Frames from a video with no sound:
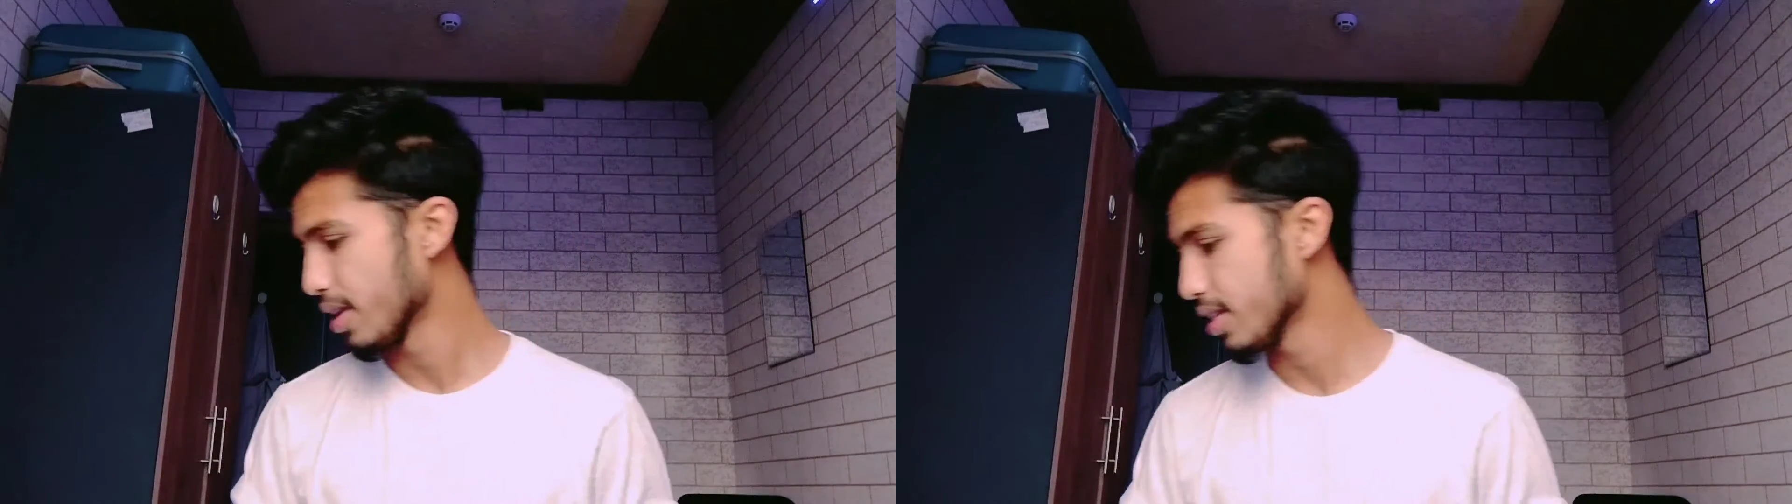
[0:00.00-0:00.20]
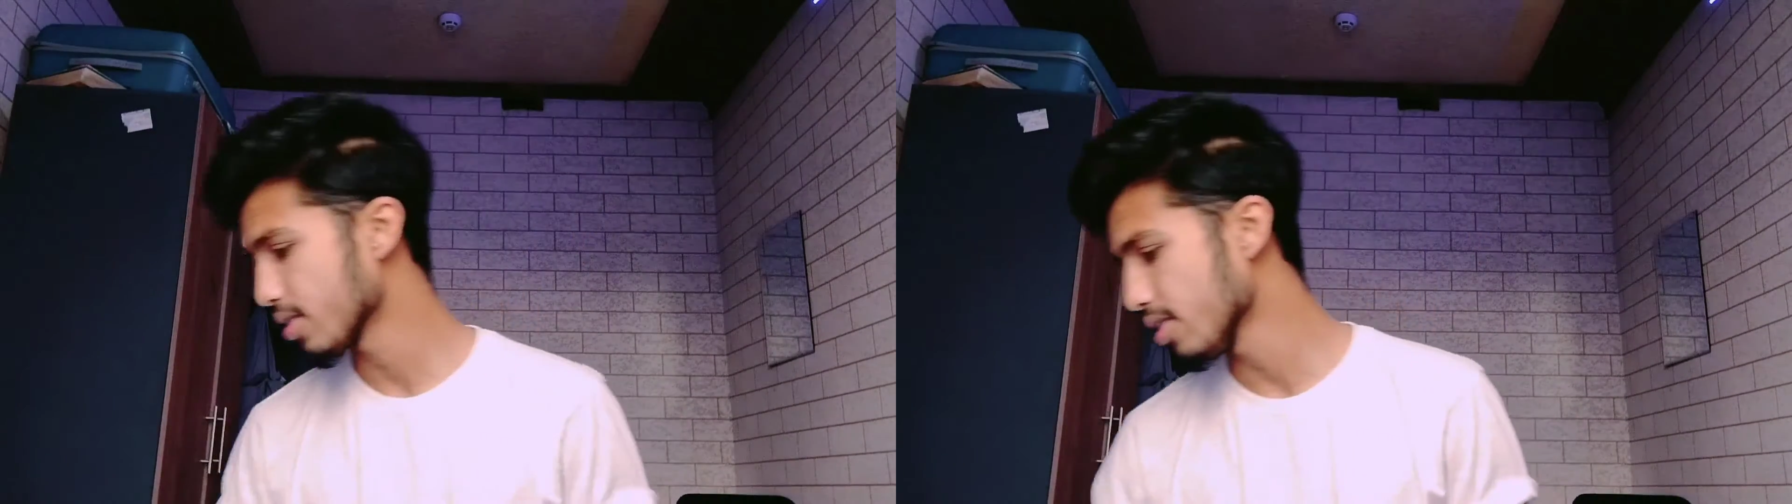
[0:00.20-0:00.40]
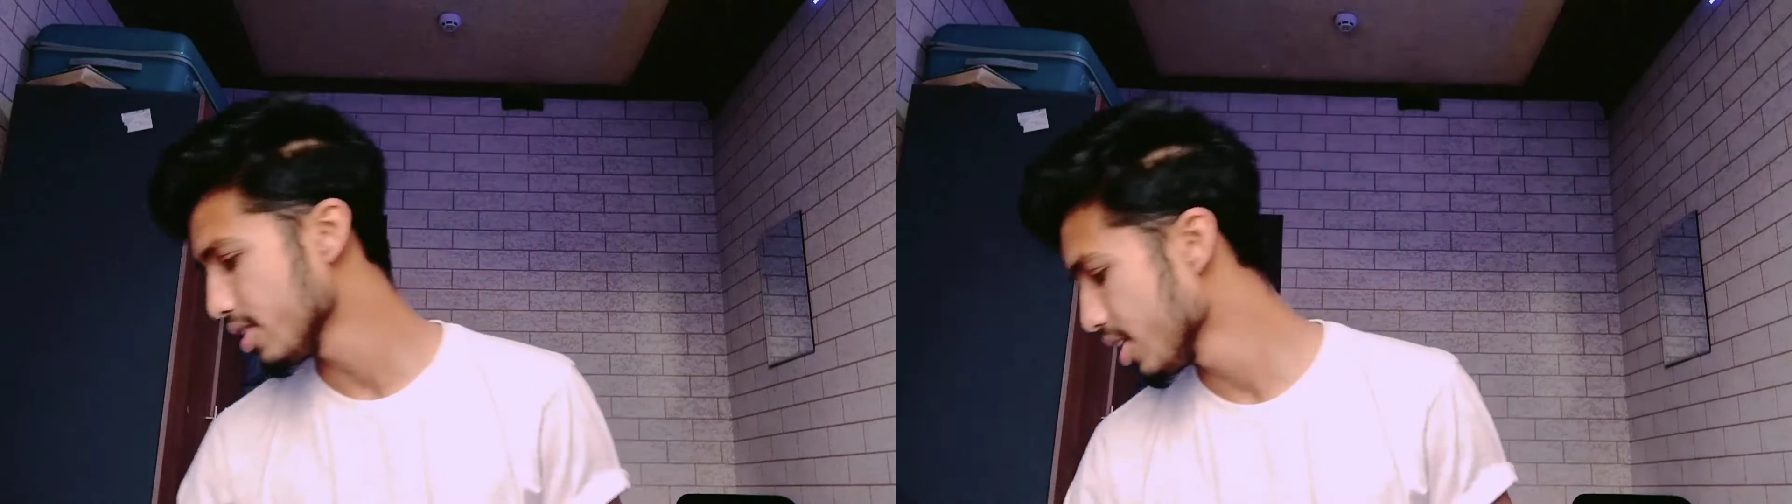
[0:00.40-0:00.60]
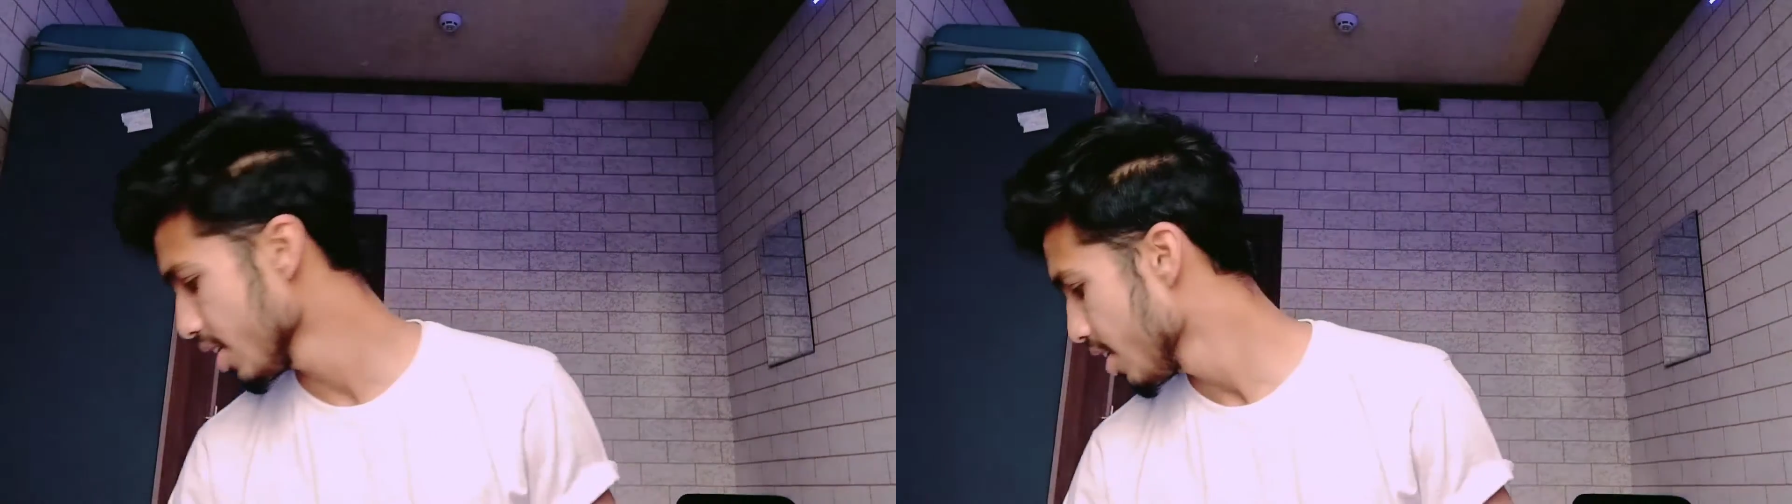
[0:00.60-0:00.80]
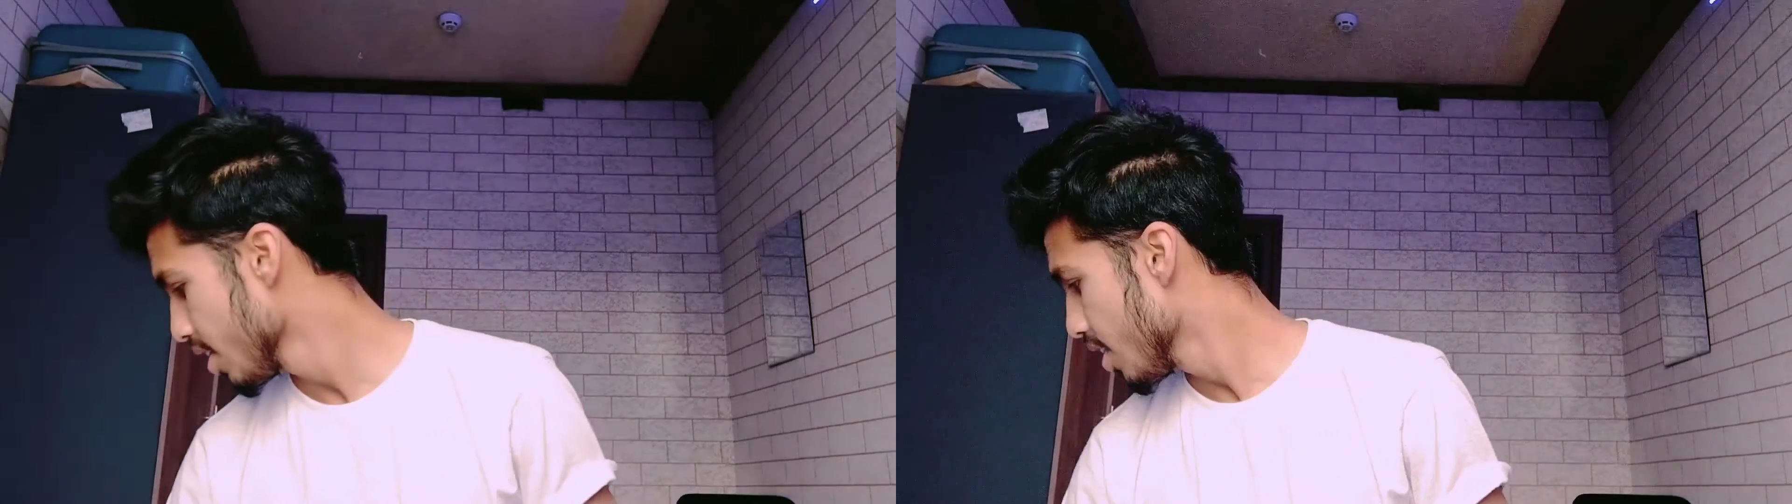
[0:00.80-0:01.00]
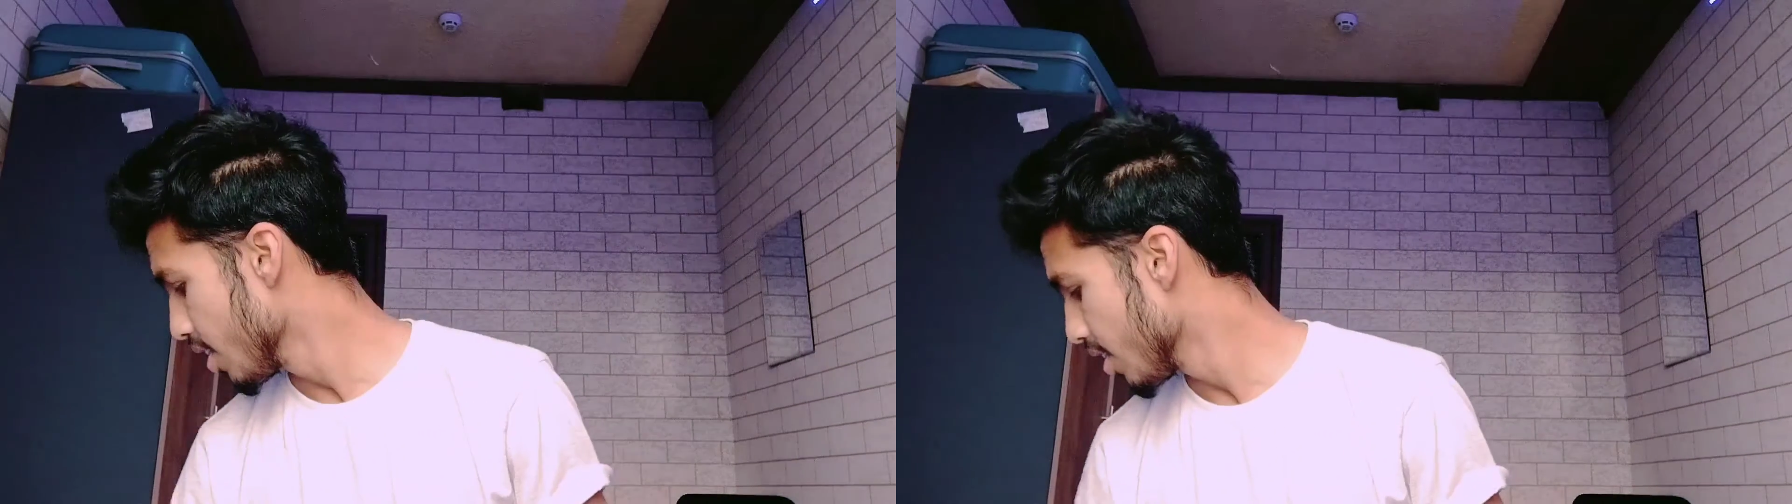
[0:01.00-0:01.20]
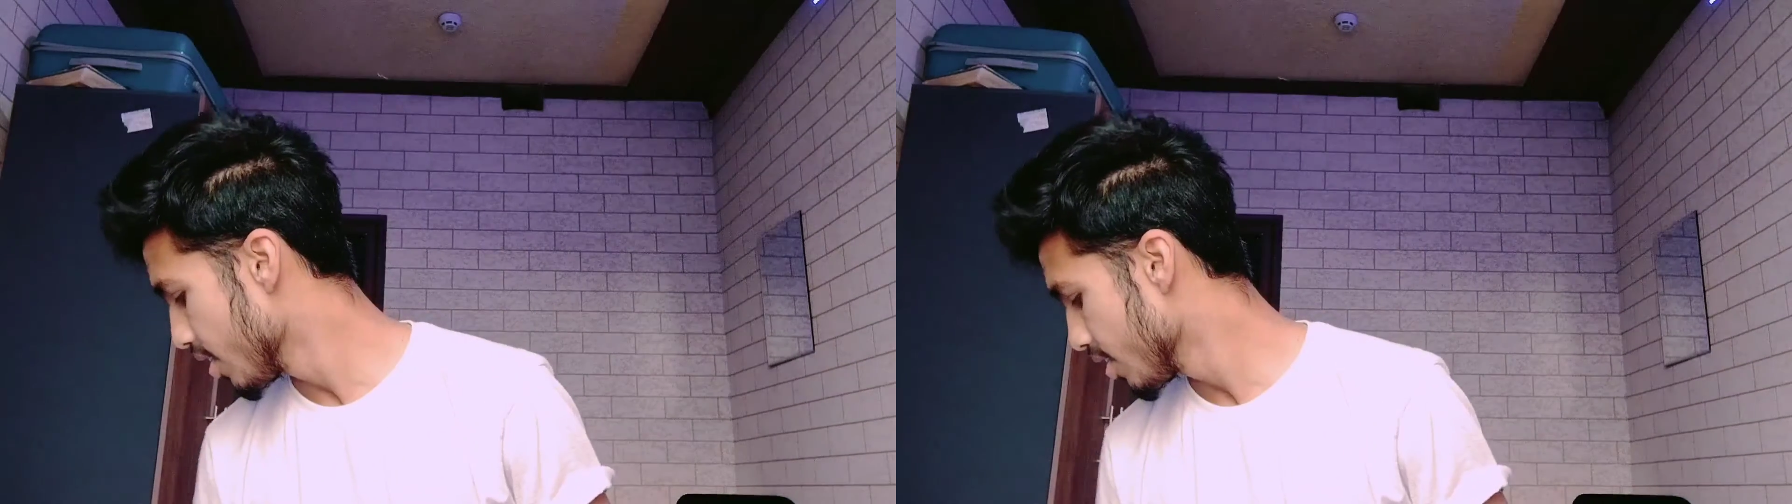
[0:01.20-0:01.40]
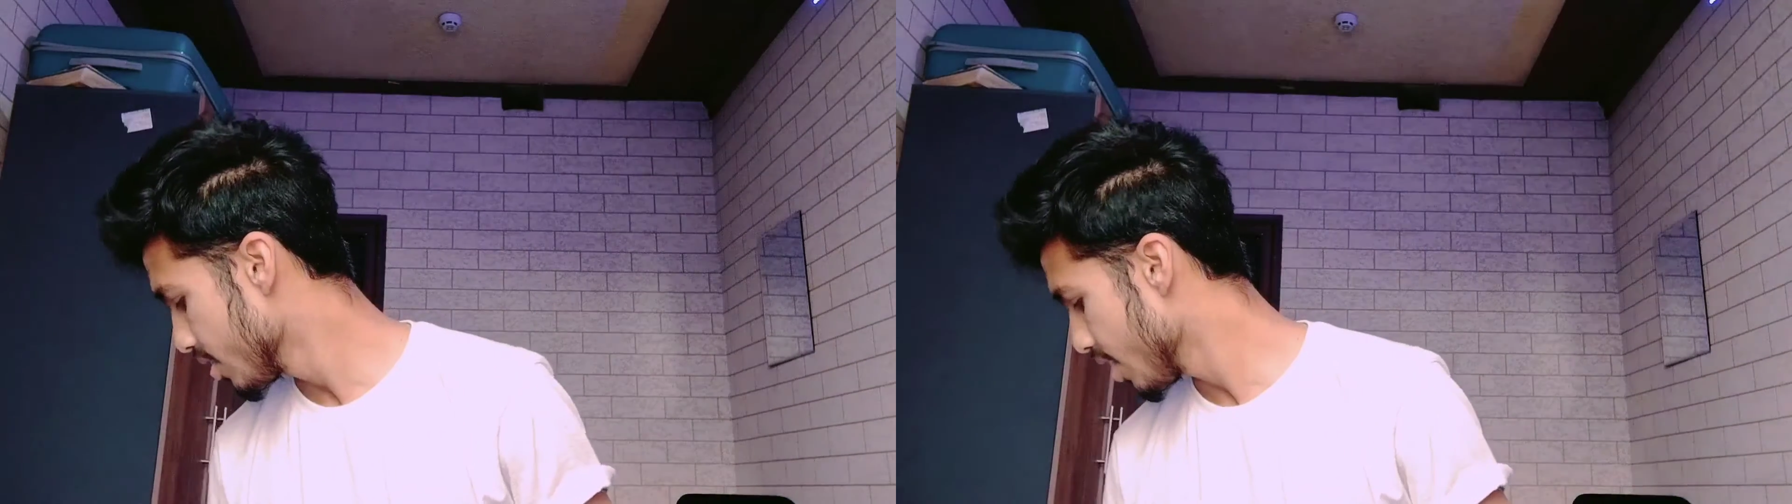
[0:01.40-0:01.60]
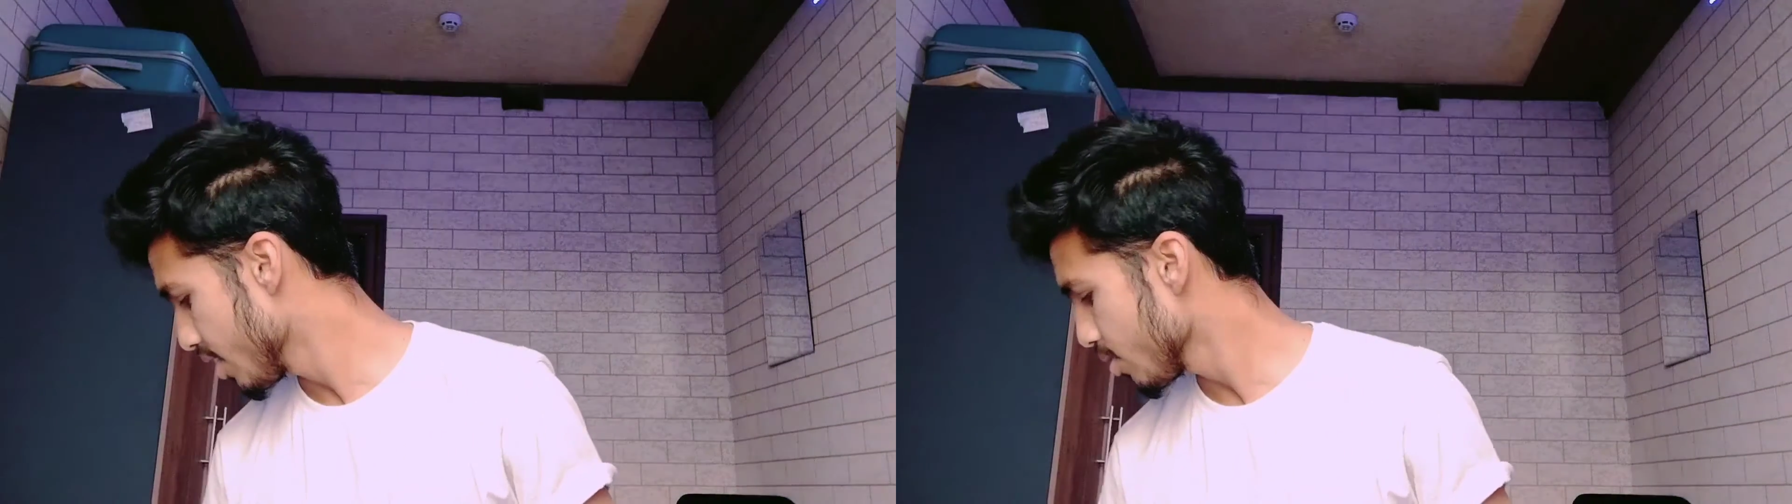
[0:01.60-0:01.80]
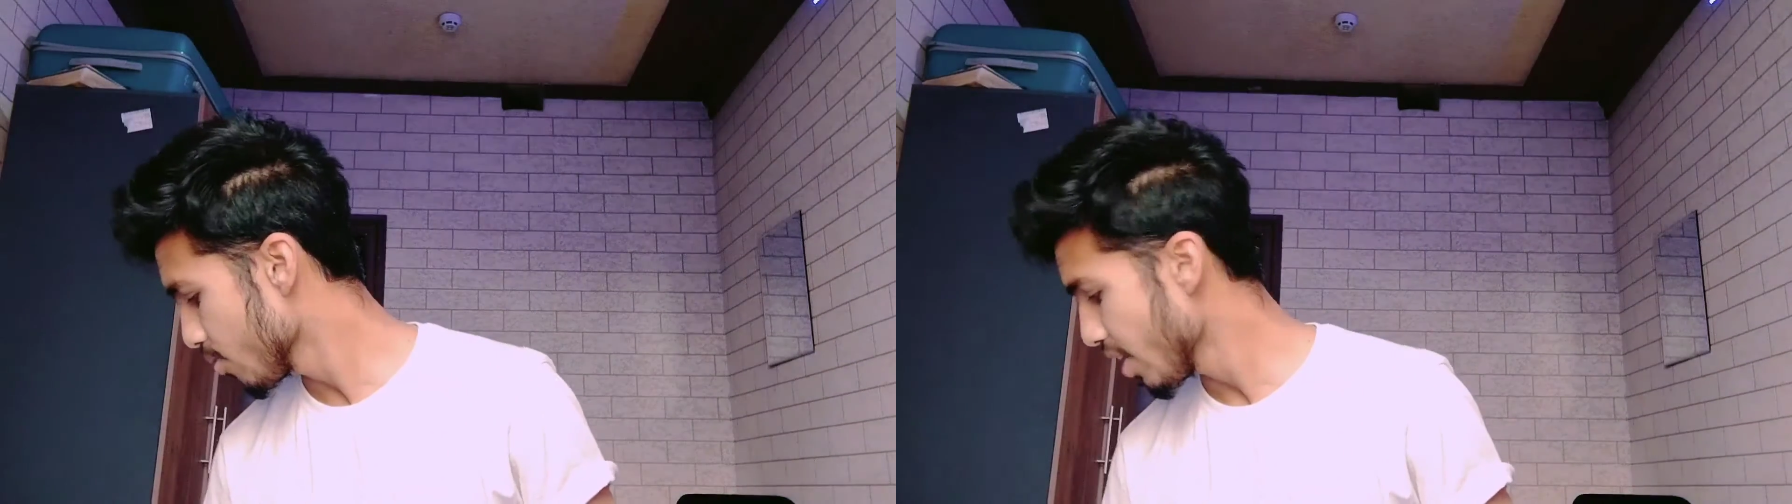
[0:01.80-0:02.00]
Histology, uh,
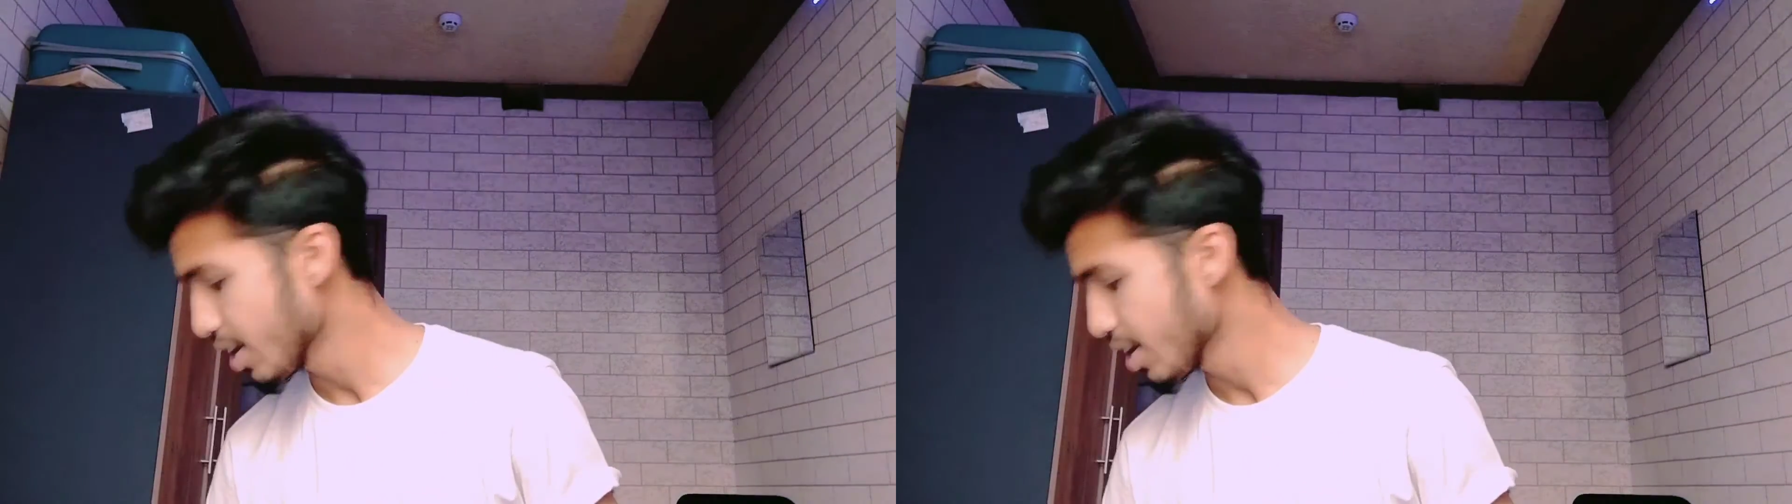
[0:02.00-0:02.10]
there is a